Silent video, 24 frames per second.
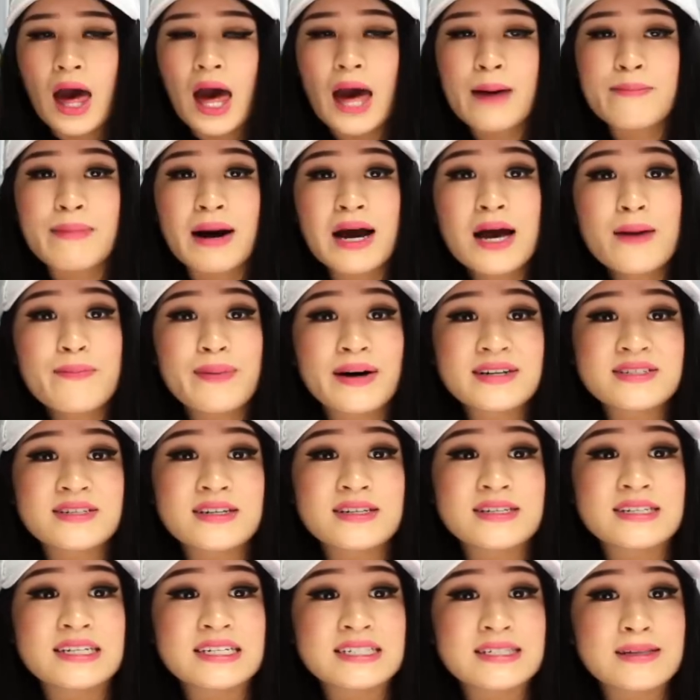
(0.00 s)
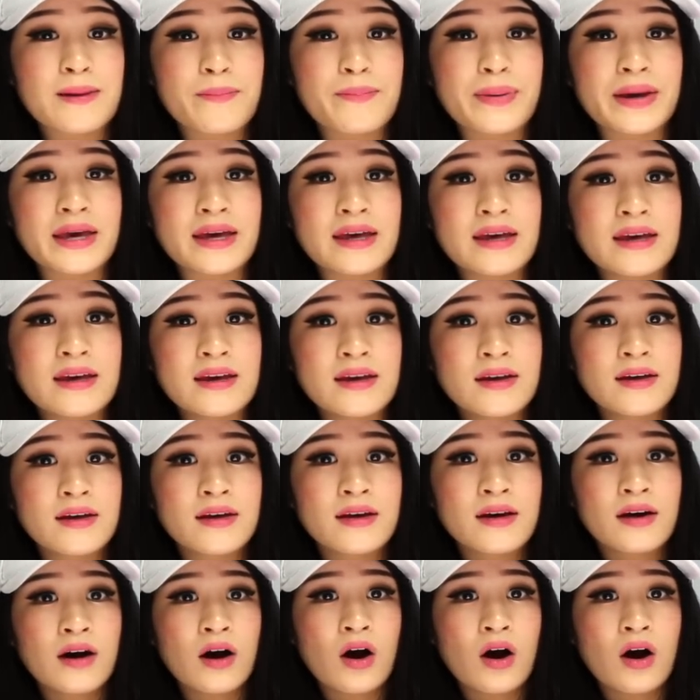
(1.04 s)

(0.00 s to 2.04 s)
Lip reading: Am I about to disappear?